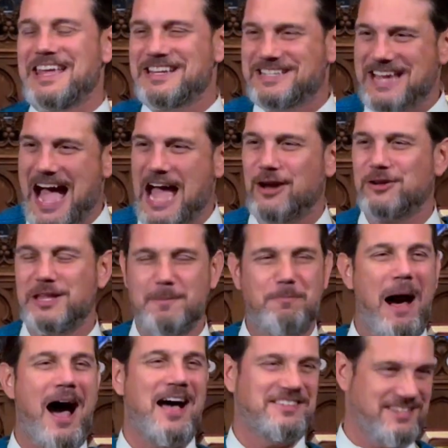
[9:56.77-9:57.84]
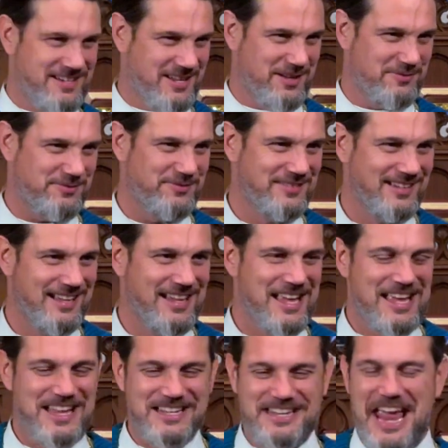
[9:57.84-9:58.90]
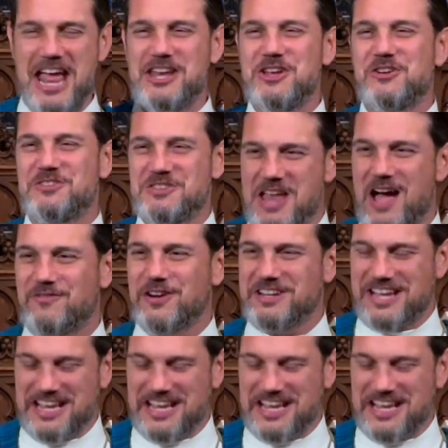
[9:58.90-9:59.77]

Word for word: entirely positive. Daniel never